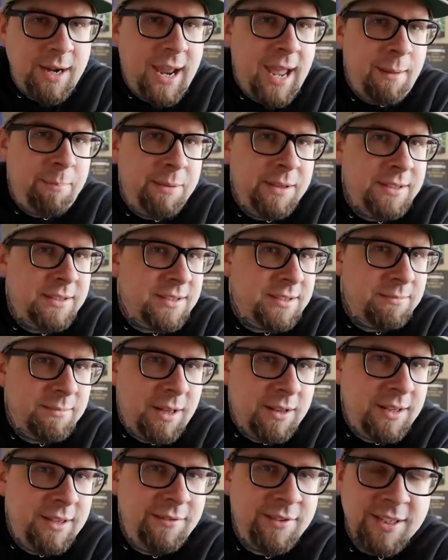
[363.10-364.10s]
What happens?
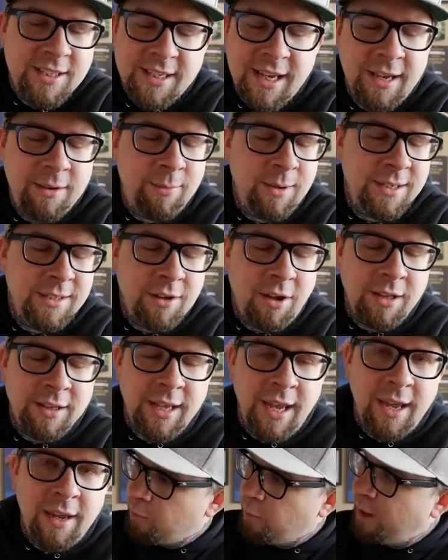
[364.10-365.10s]
I'll leave it sideways all
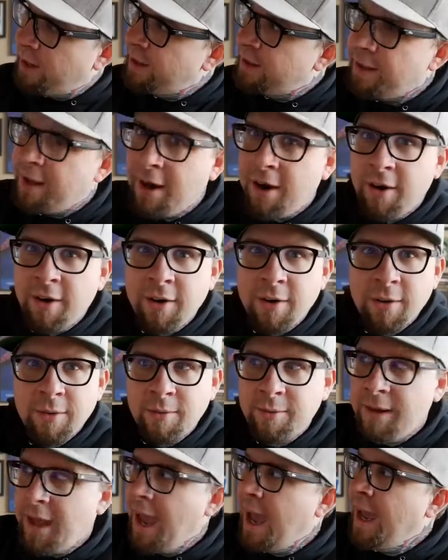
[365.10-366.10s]
day. Went in there,
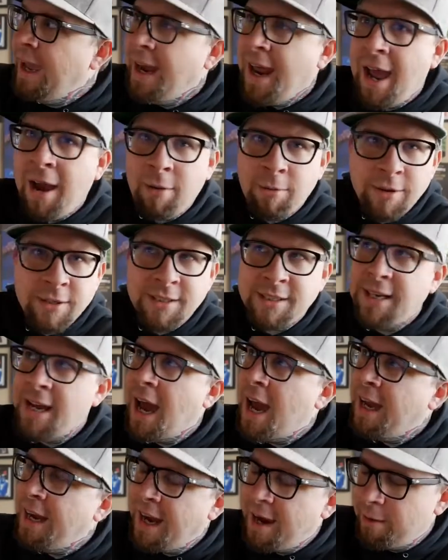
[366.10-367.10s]
8 hours,
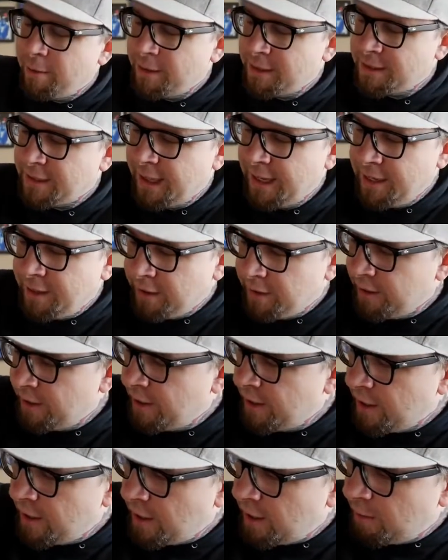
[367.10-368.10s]
9 hours later,
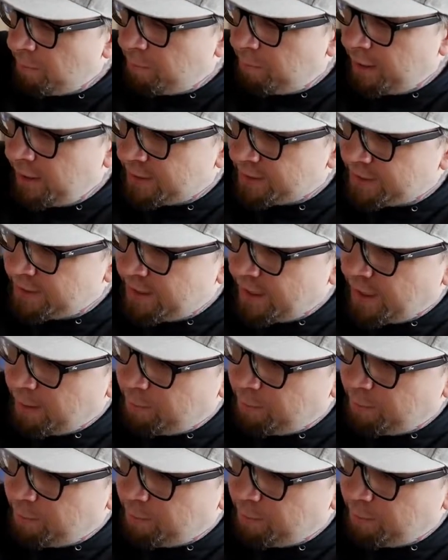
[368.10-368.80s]
picked it